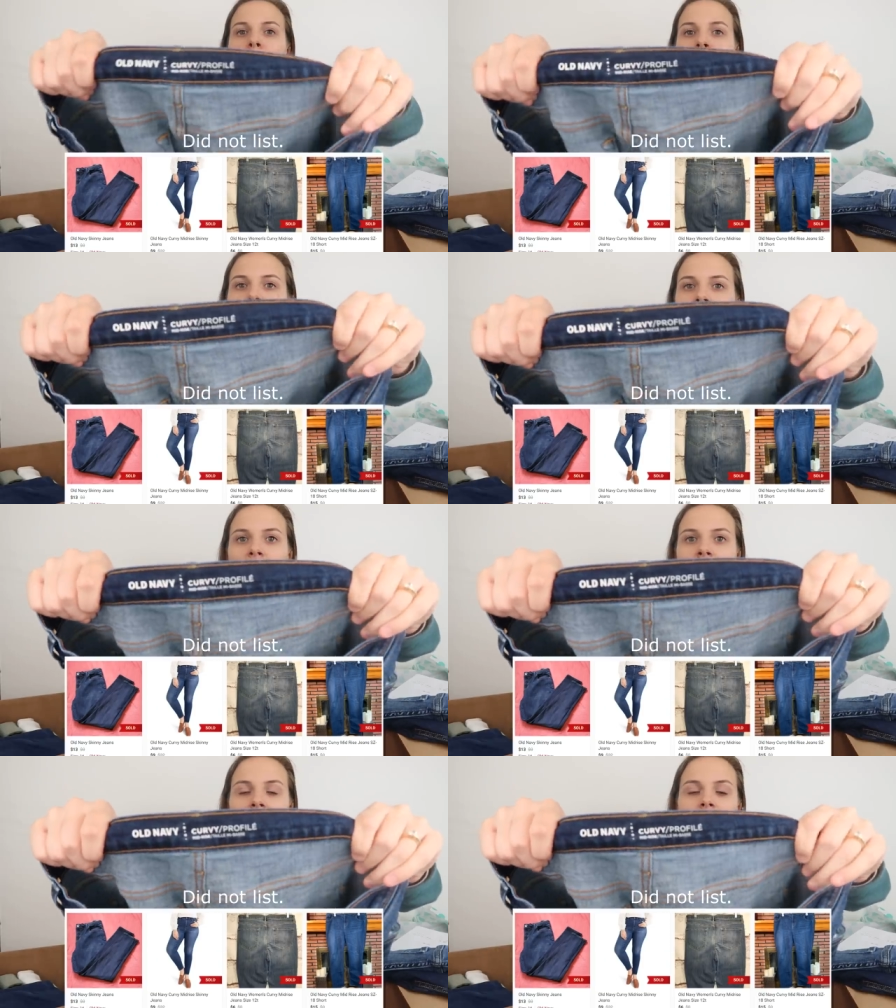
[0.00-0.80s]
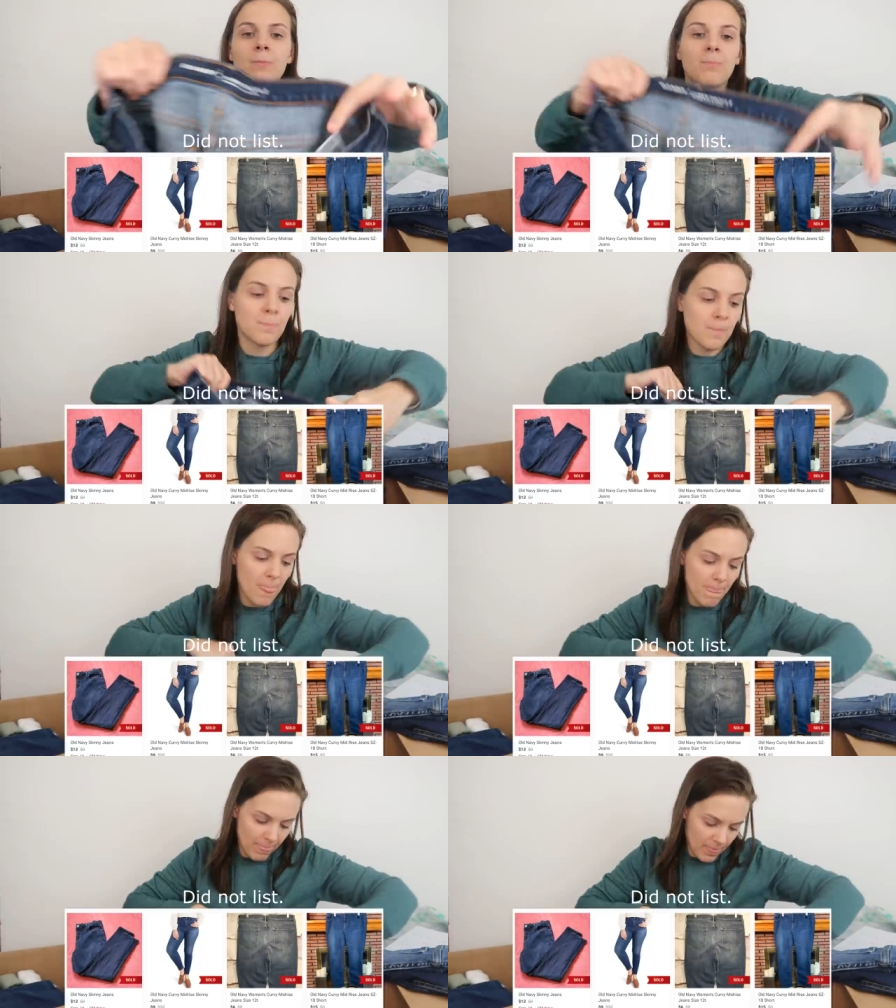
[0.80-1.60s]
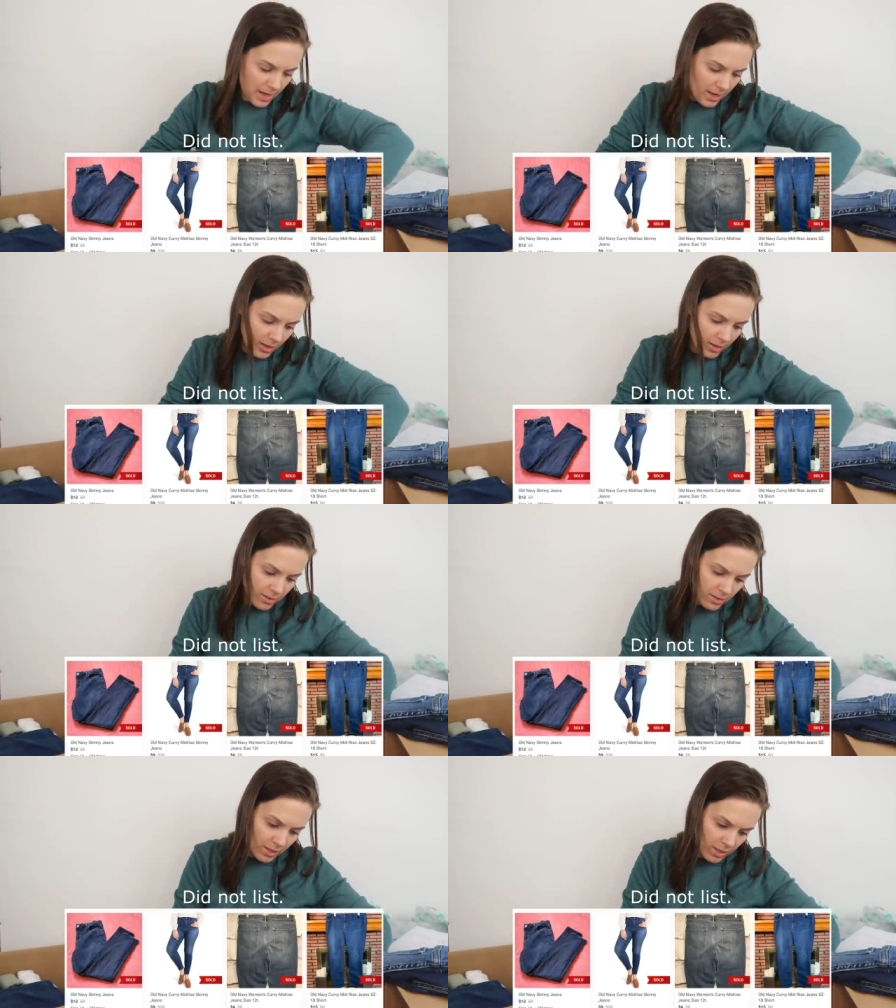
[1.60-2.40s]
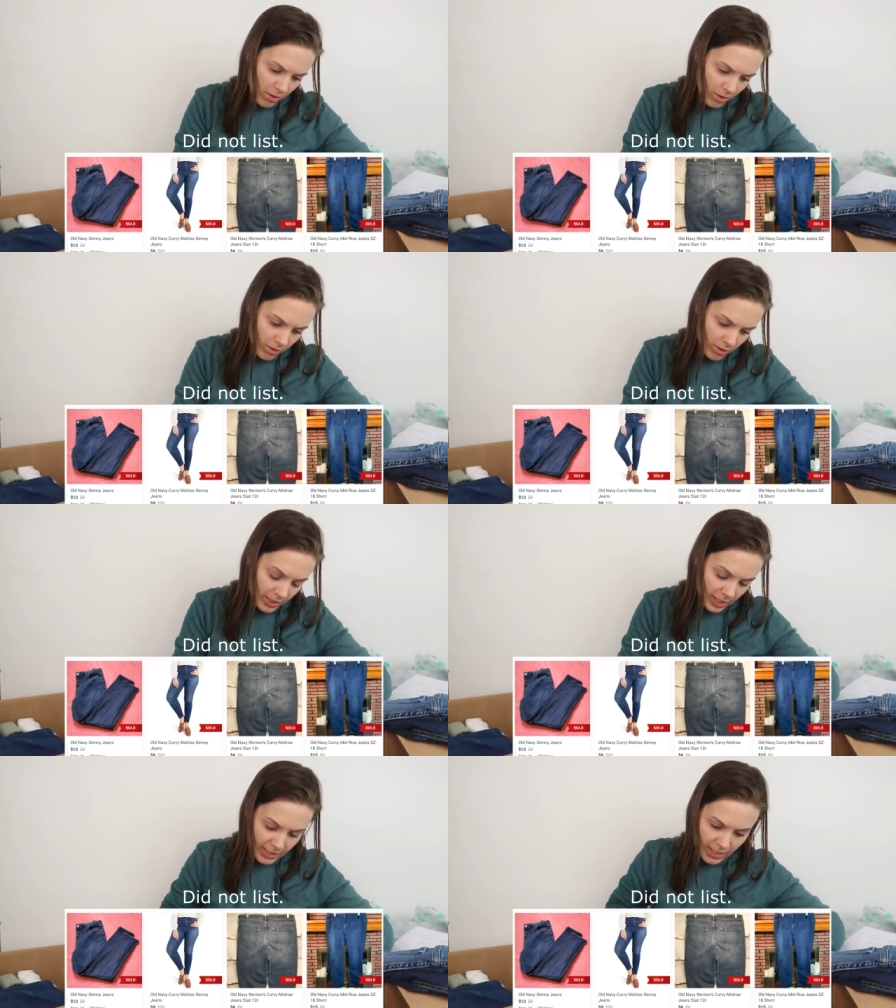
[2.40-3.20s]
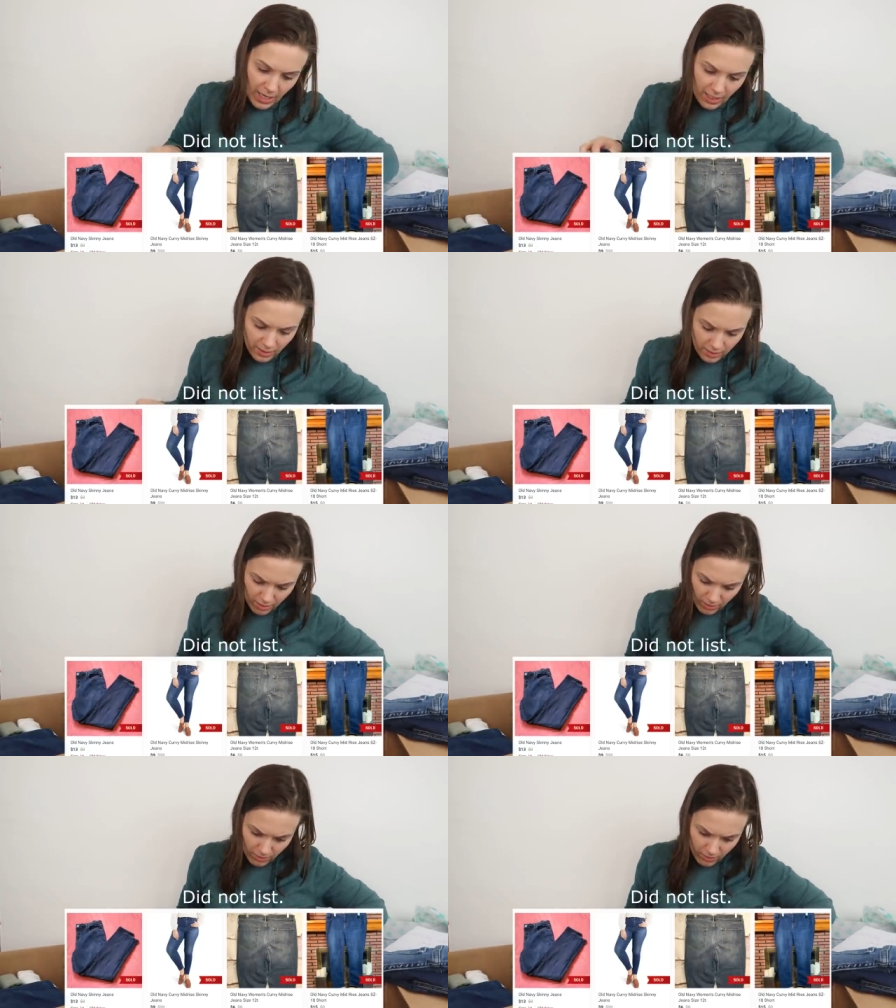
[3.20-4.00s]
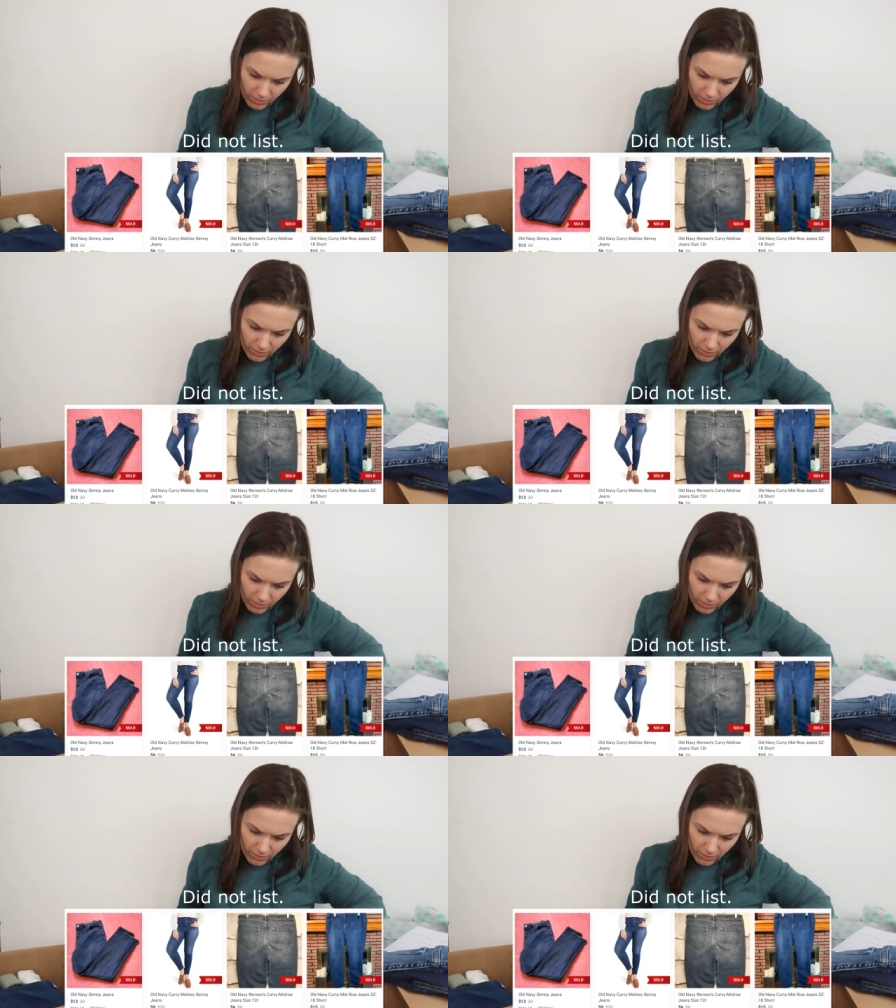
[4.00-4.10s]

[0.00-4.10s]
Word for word: mid-rise and they are a size 8.